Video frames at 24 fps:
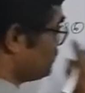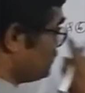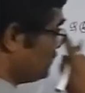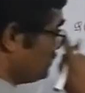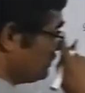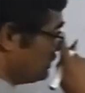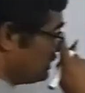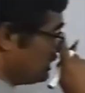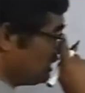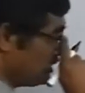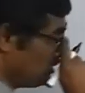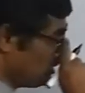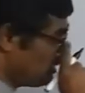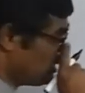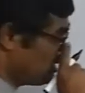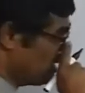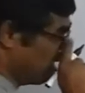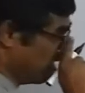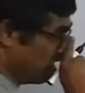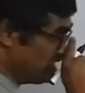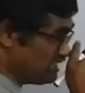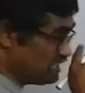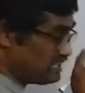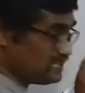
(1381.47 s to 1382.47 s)
though you need not
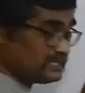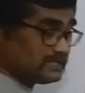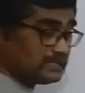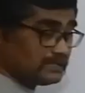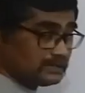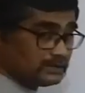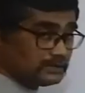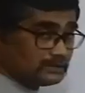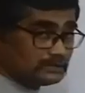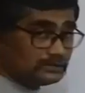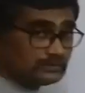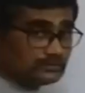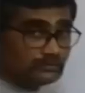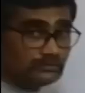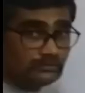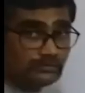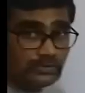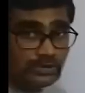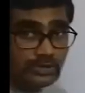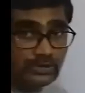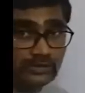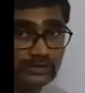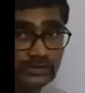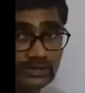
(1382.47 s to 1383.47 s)
think anything
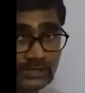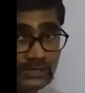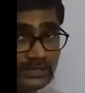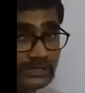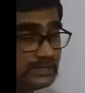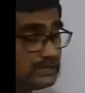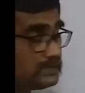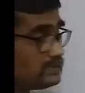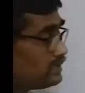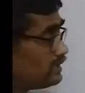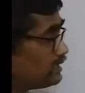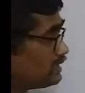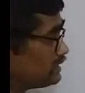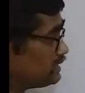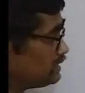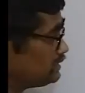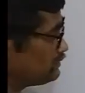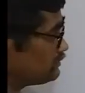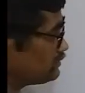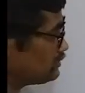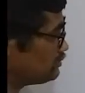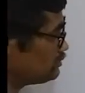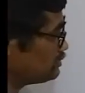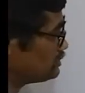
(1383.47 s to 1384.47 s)
because this is
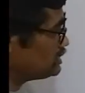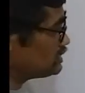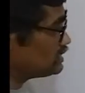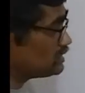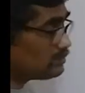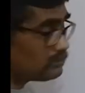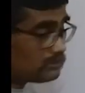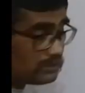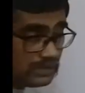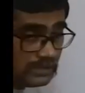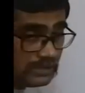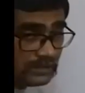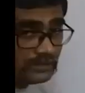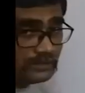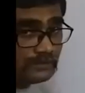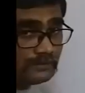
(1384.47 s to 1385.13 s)
directly from the table.